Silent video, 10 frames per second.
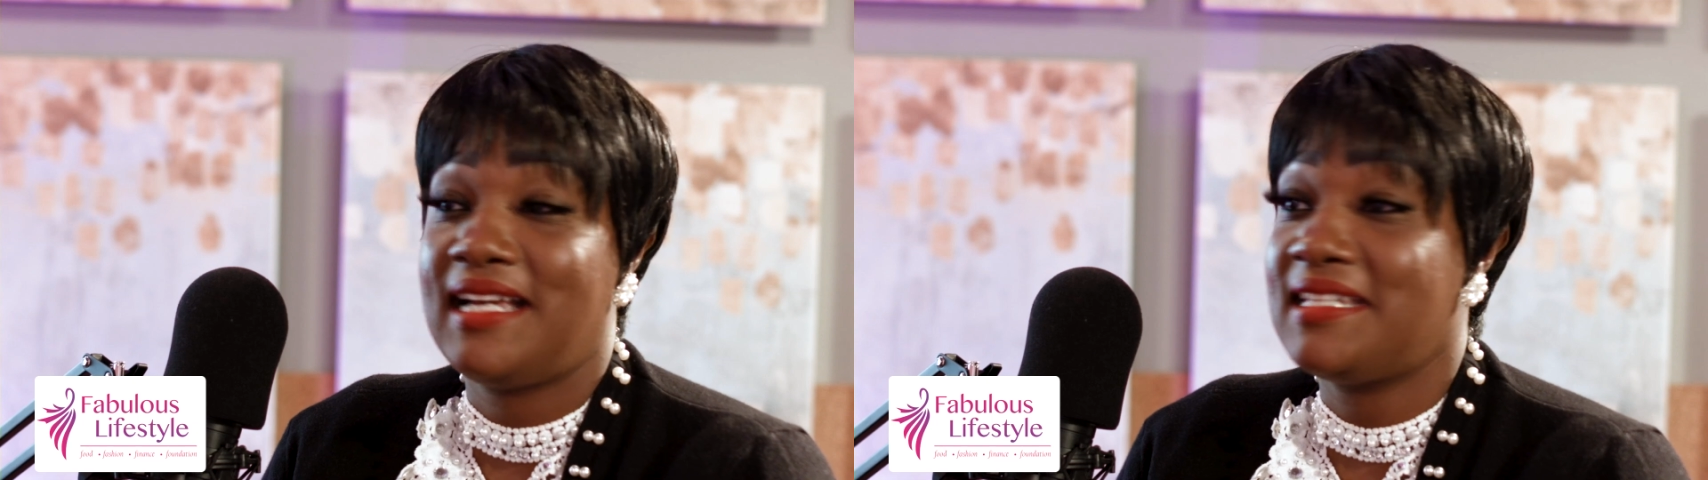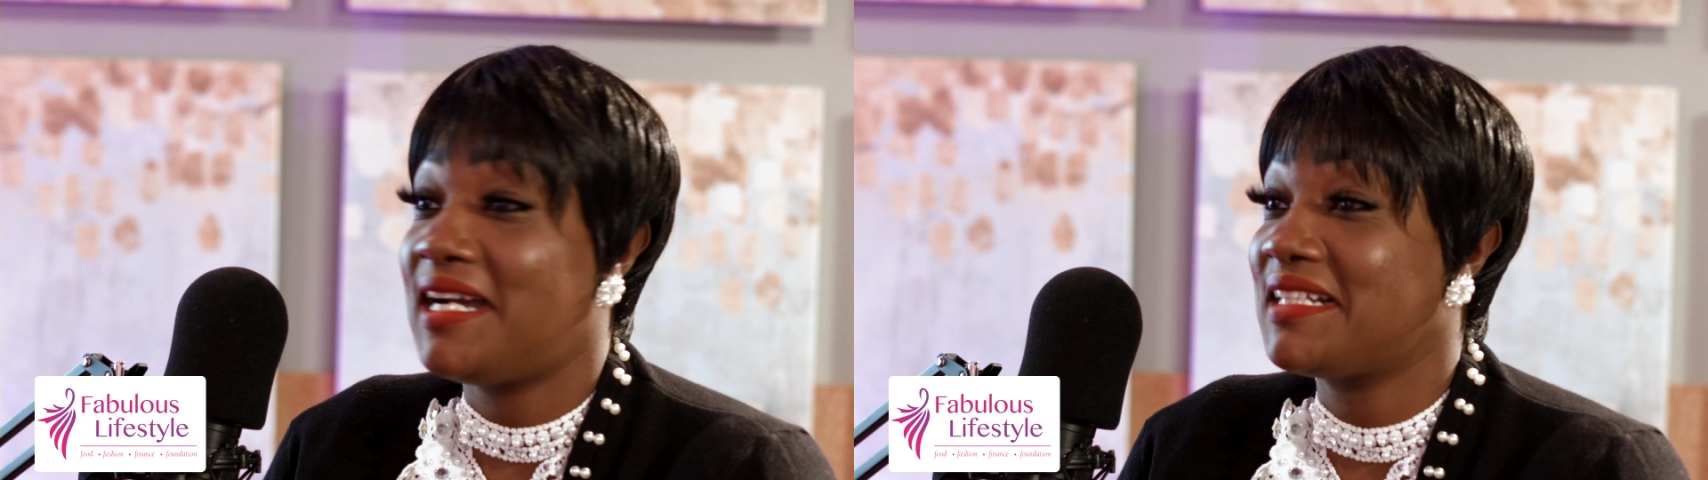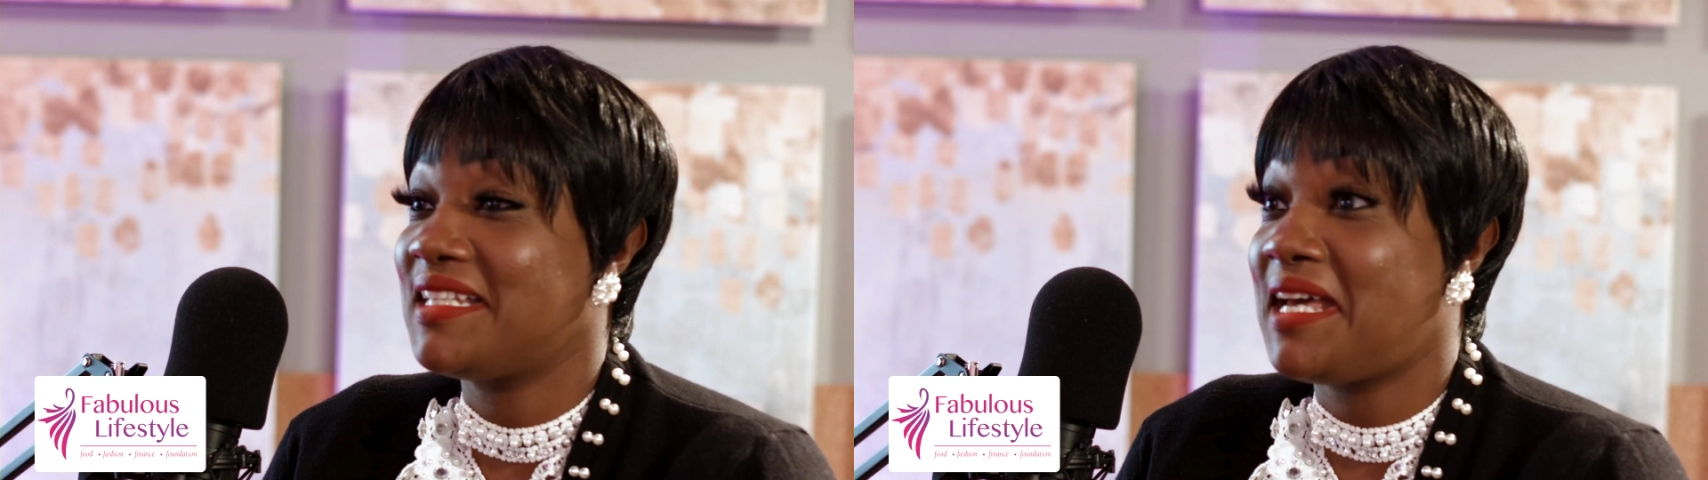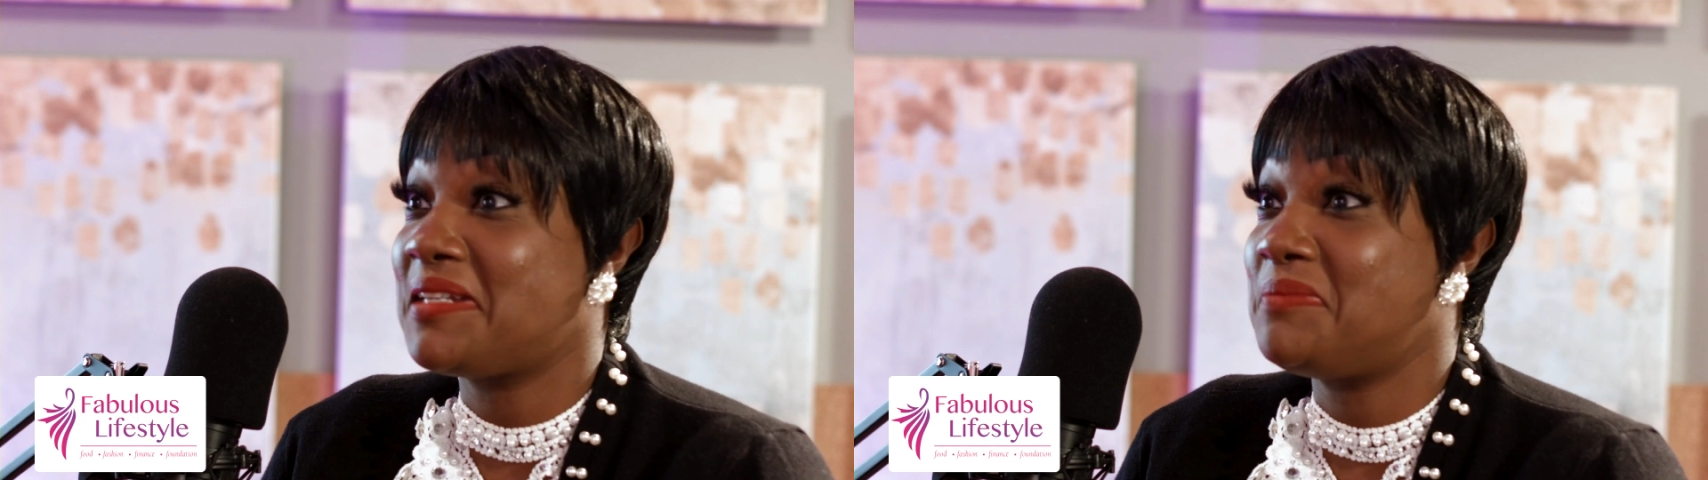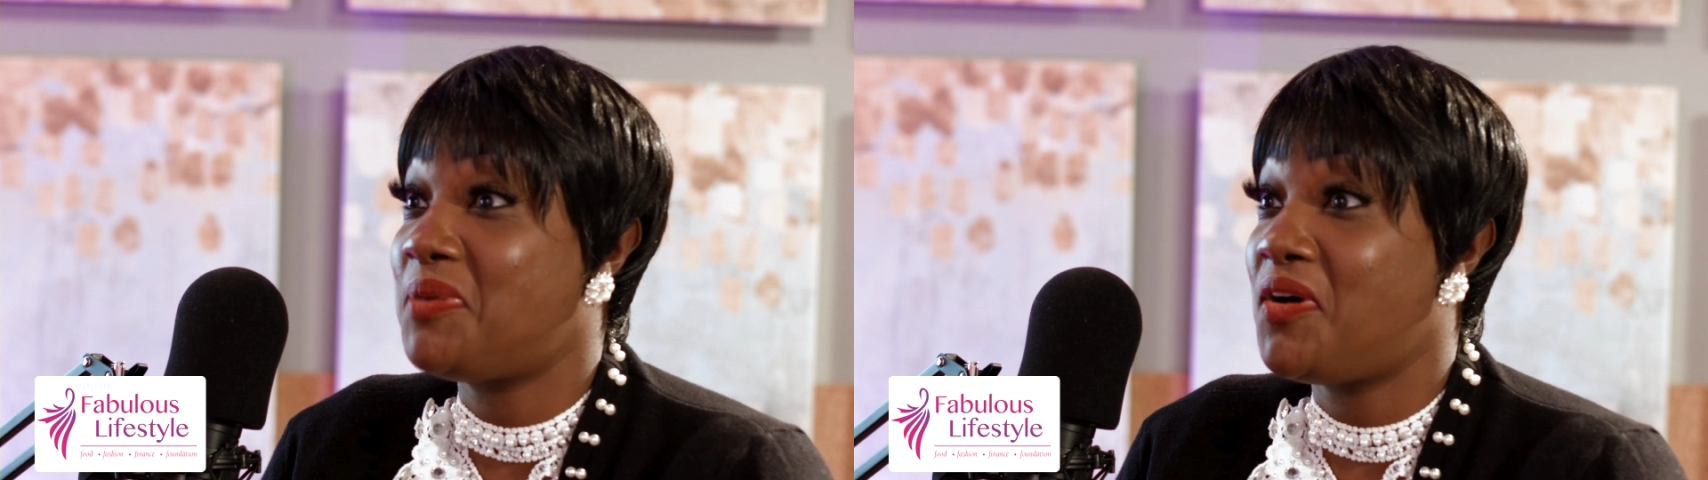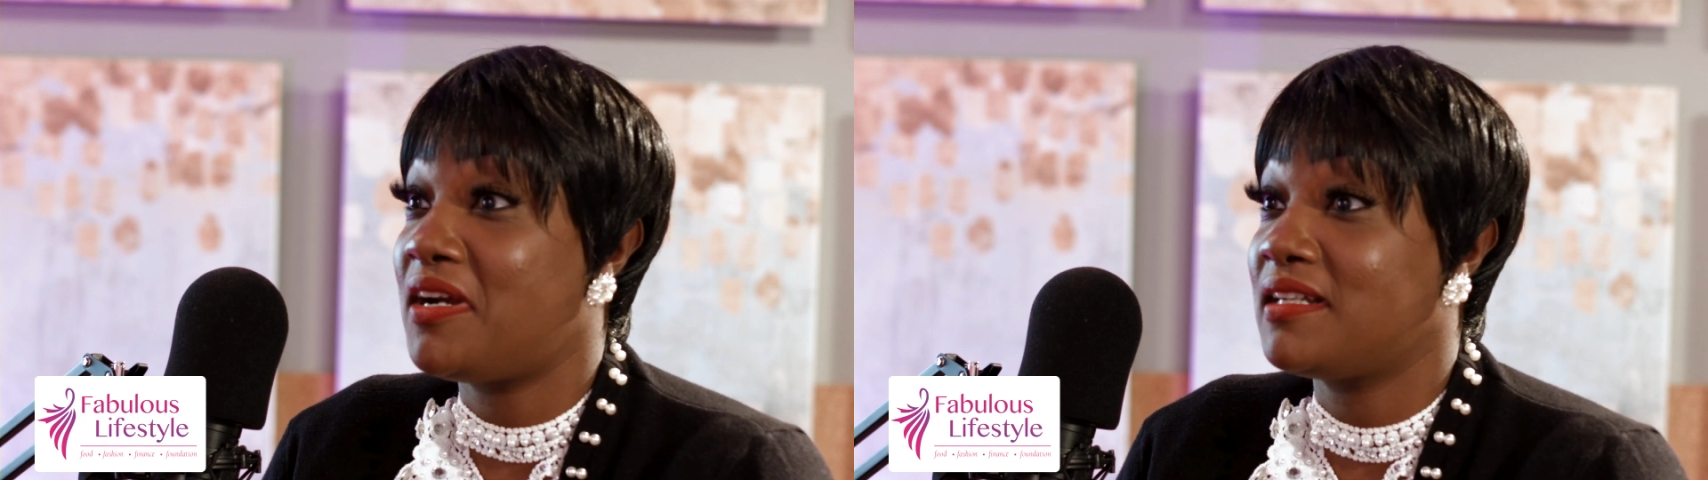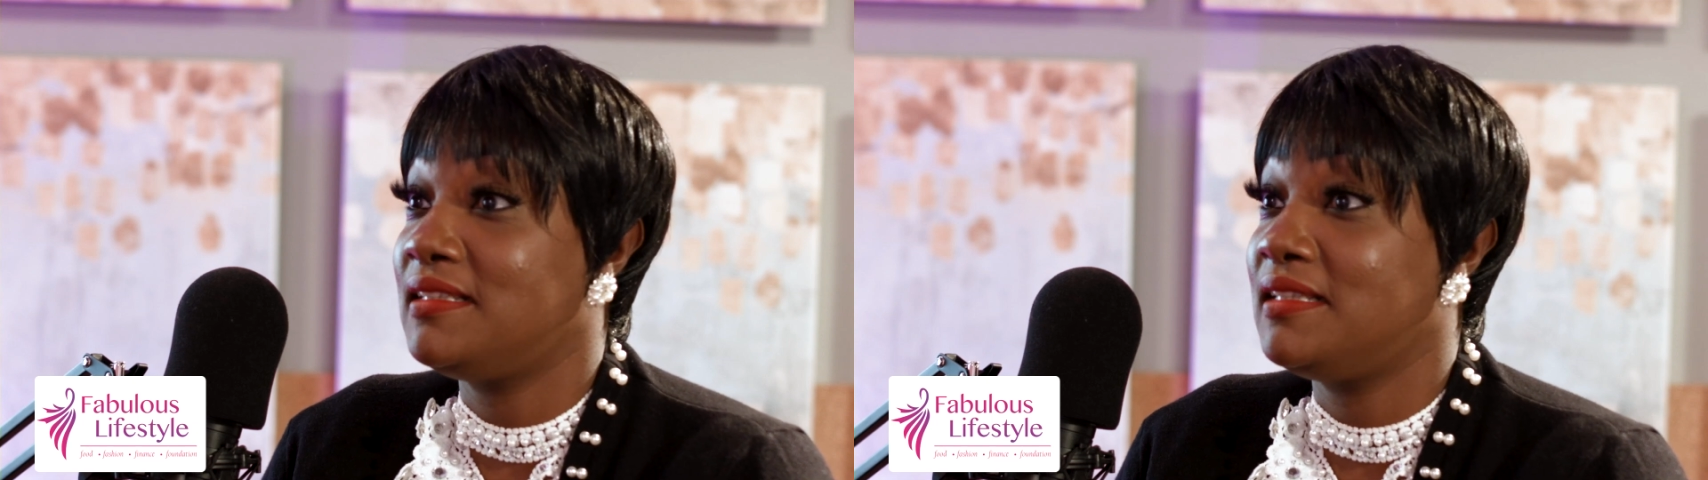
knocked it out of the park,